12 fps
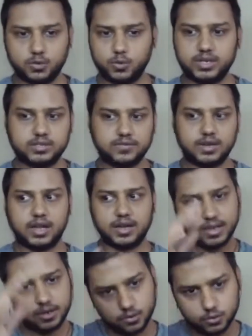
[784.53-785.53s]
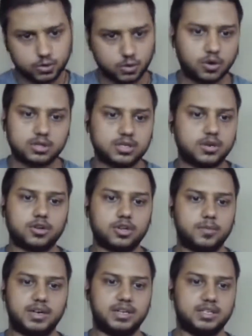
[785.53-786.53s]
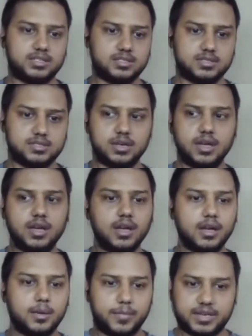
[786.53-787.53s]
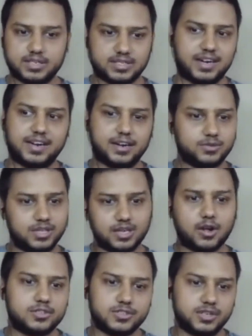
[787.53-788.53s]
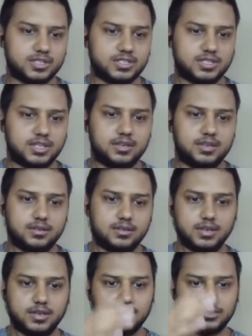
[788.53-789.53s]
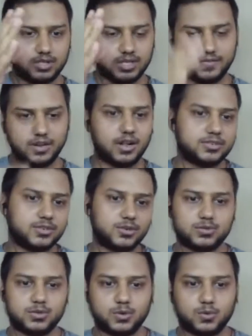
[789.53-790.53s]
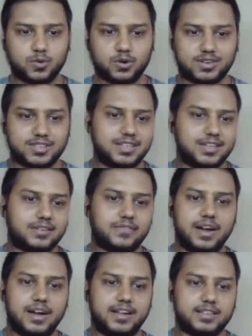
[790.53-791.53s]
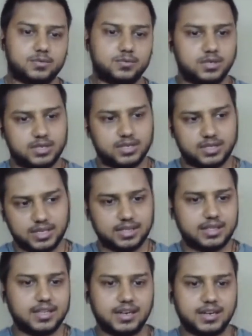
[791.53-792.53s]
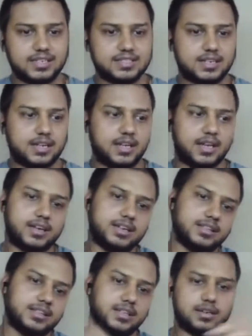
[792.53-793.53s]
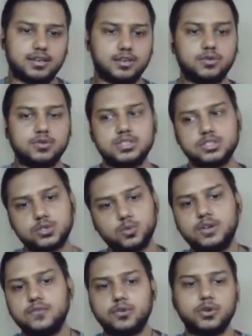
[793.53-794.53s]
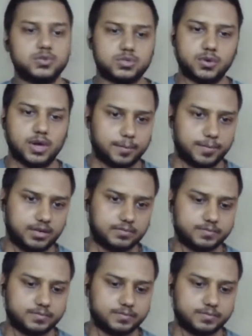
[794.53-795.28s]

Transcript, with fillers: QAs will again go through all the documentations because right now they're also rusty. So they will also go through what their findings were. Then they test it again. And then, you know, this to and fro used to happen.